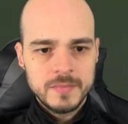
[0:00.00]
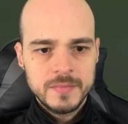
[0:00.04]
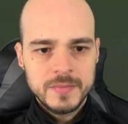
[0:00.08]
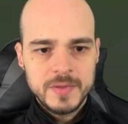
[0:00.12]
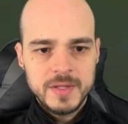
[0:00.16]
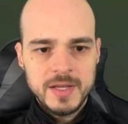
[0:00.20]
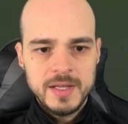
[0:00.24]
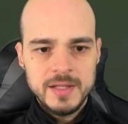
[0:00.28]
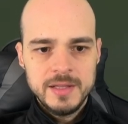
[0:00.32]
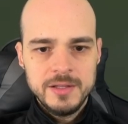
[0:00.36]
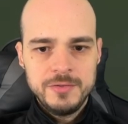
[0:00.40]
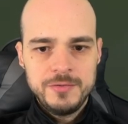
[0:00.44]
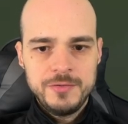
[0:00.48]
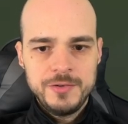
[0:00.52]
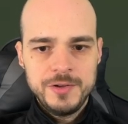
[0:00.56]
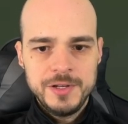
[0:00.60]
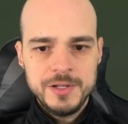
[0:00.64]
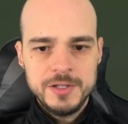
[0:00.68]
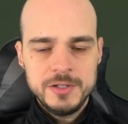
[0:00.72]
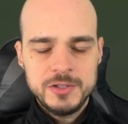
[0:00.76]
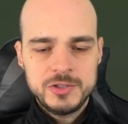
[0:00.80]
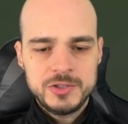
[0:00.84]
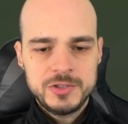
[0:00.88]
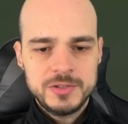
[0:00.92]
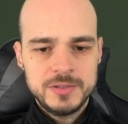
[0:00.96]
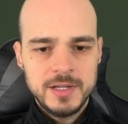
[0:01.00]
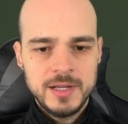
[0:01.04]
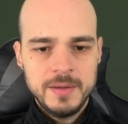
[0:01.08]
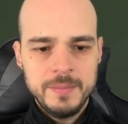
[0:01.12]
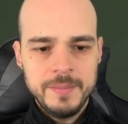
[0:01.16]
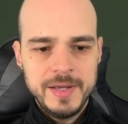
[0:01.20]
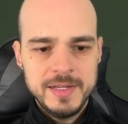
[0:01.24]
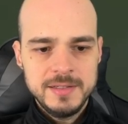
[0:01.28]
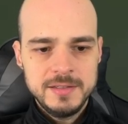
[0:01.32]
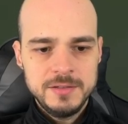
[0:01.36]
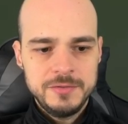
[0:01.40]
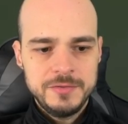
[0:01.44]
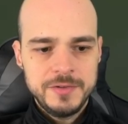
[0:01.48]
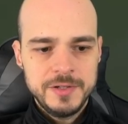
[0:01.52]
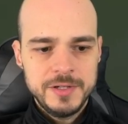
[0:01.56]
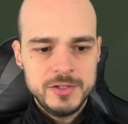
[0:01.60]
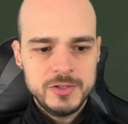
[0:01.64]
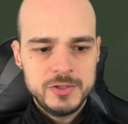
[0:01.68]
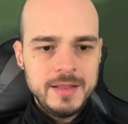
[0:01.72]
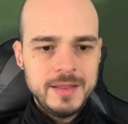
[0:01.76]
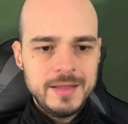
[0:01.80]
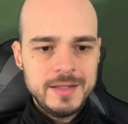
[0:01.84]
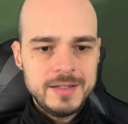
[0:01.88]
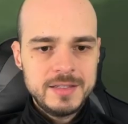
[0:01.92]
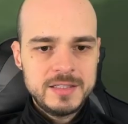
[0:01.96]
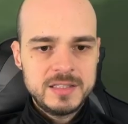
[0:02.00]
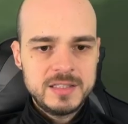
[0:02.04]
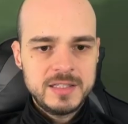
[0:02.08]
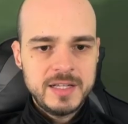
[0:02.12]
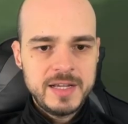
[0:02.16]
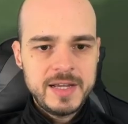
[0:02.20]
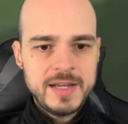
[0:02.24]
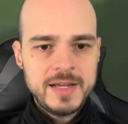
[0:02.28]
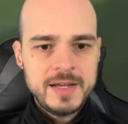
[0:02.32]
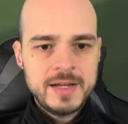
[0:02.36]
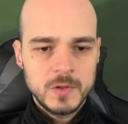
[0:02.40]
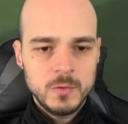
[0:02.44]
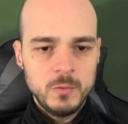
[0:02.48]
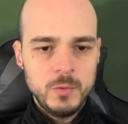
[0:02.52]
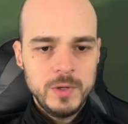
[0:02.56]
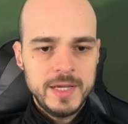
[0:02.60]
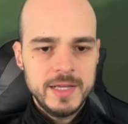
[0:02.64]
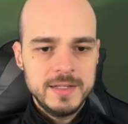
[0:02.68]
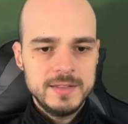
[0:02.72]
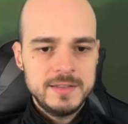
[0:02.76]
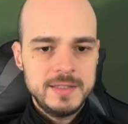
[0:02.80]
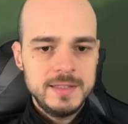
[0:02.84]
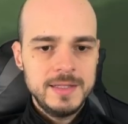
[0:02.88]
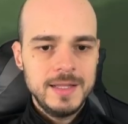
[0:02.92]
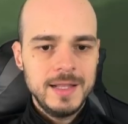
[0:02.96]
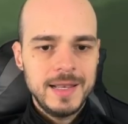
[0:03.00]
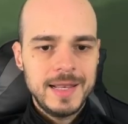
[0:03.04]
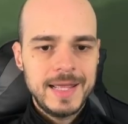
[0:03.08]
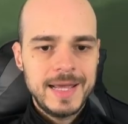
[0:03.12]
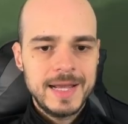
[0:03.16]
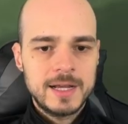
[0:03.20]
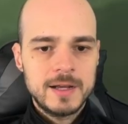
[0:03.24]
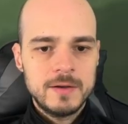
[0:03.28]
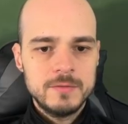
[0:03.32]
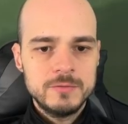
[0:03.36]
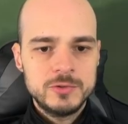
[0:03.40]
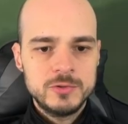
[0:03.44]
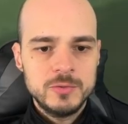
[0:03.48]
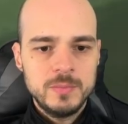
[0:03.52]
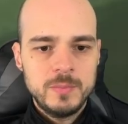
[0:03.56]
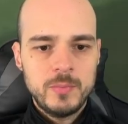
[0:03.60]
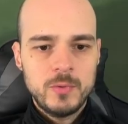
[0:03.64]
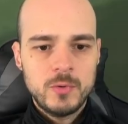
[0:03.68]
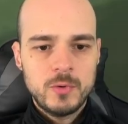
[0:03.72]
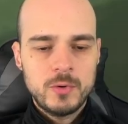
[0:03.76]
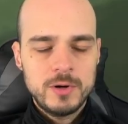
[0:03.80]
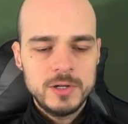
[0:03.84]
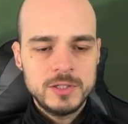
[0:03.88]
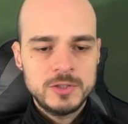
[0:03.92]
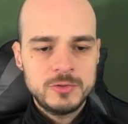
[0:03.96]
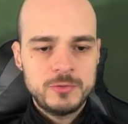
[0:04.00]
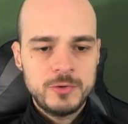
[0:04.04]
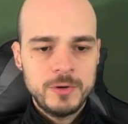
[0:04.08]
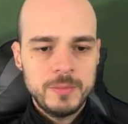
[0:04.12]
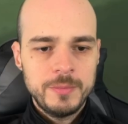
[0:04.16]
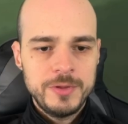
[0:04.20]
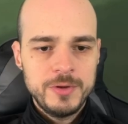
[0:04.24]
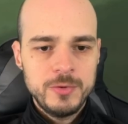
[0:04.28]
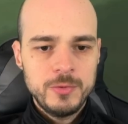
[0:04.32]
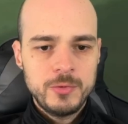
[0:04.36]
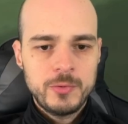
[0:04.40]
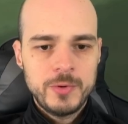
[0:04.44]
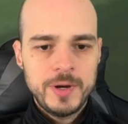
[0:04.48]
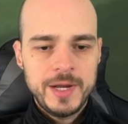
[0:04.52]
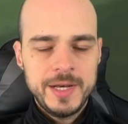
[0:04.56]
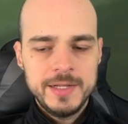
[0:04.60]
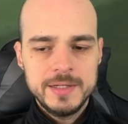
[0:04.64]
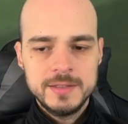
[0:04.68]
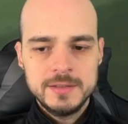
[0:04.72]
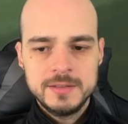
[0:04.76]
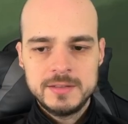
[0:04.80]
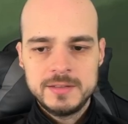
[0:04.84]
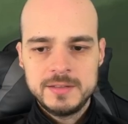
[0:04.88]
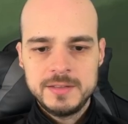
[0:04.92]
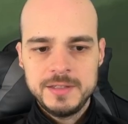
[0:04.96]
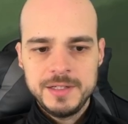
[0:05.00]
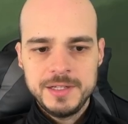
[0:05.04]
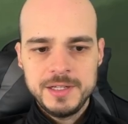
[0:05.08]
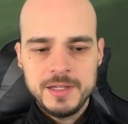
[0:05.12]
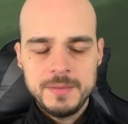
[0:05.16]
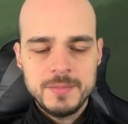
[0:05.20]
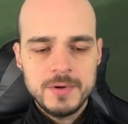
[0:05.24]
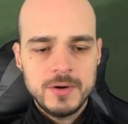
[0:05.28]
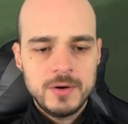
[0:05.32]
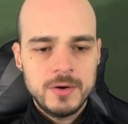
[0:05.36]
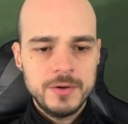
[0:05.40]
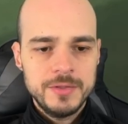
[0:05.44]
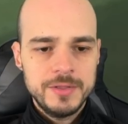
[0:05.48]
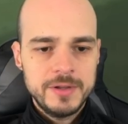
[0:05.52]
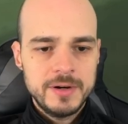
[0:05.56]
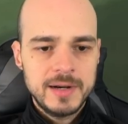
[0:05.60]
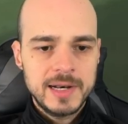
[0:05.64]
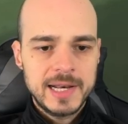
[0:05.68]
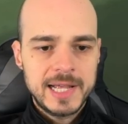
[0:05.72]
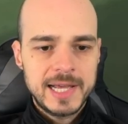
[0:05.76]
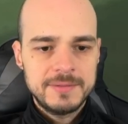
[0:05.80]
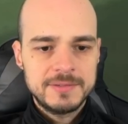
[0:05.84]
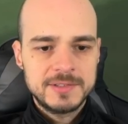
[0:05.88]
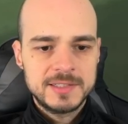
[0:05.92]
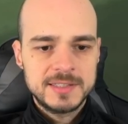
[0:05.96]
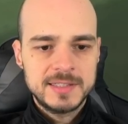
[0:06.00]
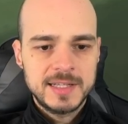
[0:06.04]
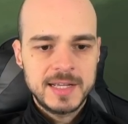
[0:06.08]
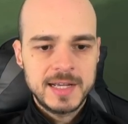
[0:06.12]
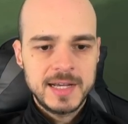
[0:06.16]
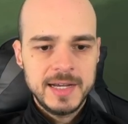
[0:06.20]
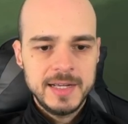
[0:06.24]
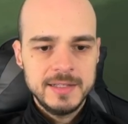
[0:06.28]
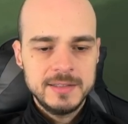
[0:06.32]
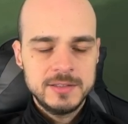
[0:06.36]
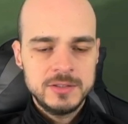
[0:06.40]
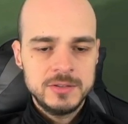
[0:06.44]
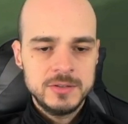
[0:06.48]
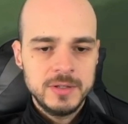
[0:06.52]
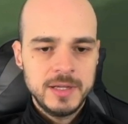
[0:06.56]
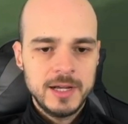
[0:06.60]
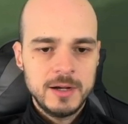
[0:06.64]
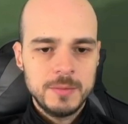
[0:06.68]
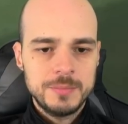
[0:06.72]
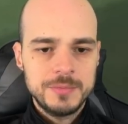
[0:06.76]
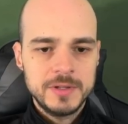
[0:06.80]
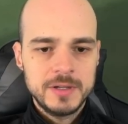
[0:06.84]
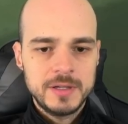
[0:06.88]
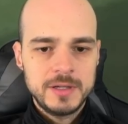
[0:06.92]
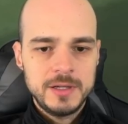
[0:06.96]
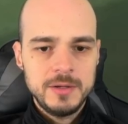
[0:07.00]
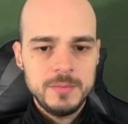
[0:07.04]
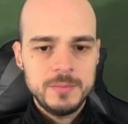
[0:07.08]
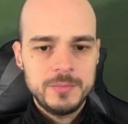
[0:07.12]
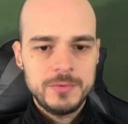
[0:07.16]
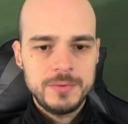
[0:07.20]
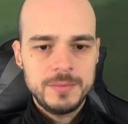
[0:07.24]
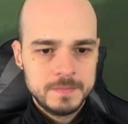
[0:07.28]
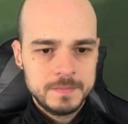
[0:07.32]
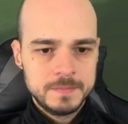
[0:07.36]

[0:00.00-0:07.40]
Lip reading: And the finish, amazing finish. In this take, we can see the lack of support from the Ukrainians team on their left side to help the keeper,